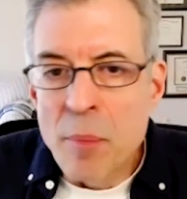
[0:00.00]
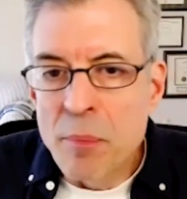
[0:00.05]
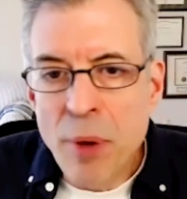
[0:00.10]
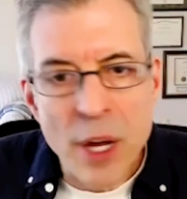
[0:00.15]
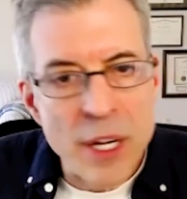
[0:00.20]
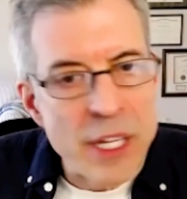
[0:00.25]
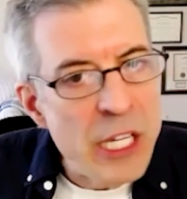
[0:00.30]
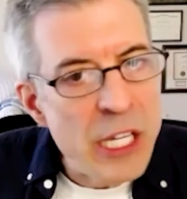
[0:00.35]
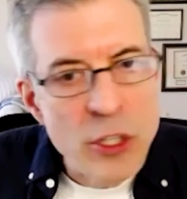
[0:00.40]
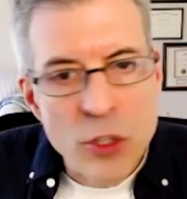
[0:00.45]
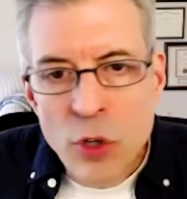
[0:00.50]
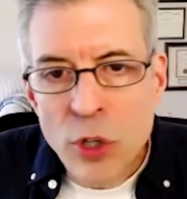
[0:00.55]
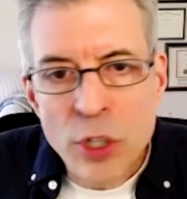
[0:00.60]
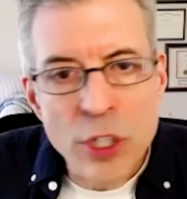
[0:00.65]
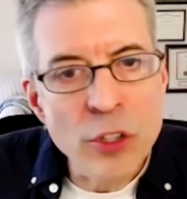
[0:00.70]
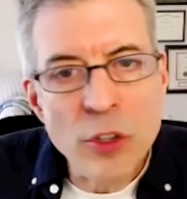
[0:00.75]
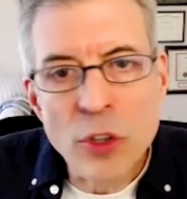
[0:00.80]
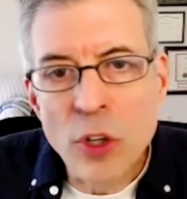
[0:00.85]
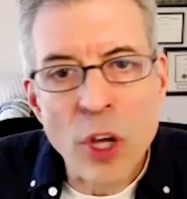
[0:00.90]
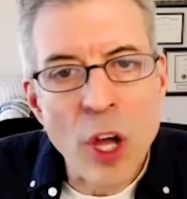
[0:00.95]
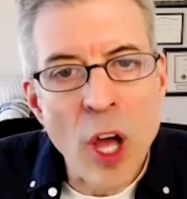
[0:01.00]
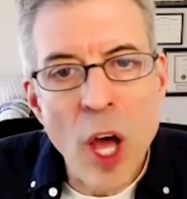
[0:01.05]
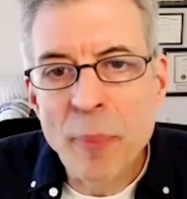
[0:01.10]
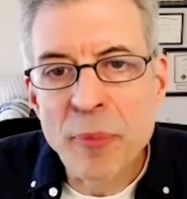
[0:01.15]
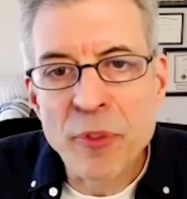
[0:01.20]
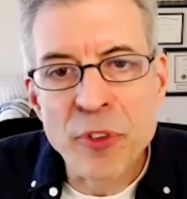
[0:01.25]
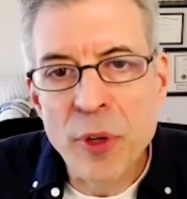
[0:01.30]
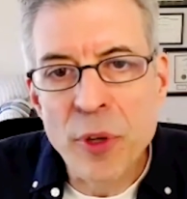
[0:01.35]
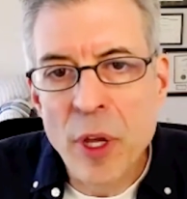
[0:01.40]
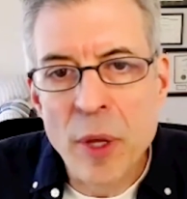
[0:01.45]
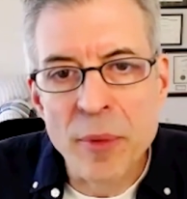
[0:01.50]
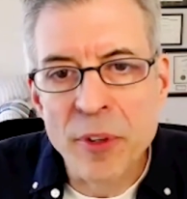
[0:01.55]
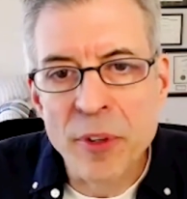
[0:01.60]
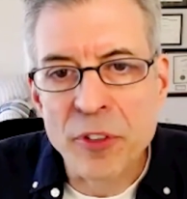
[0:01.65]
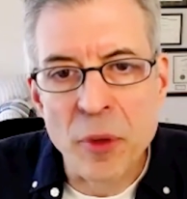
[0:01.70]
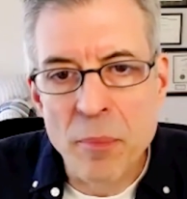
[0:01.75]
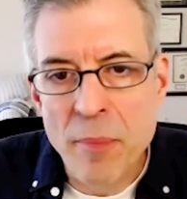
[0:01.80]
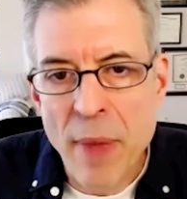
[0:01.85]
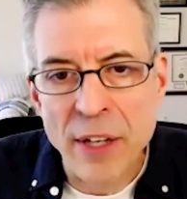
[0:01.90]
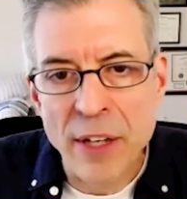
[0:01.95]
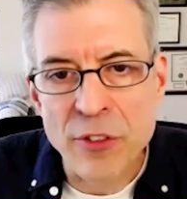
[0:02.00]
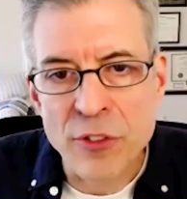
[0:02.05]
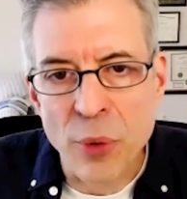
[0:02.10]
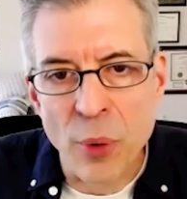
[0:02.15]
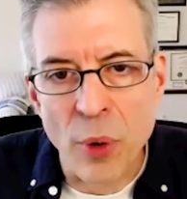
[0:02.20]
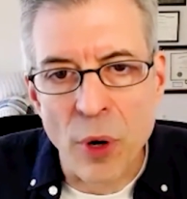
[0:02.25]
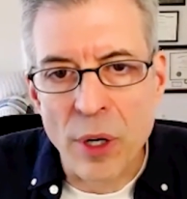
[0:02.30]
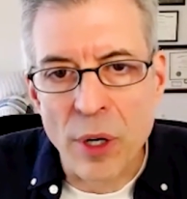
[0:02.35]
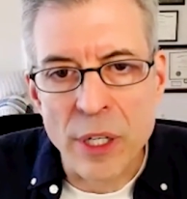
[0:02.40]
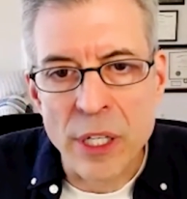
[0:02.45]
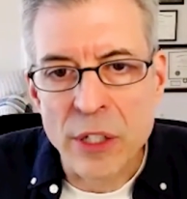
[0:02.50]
but he couldn't look up to him as a mentor.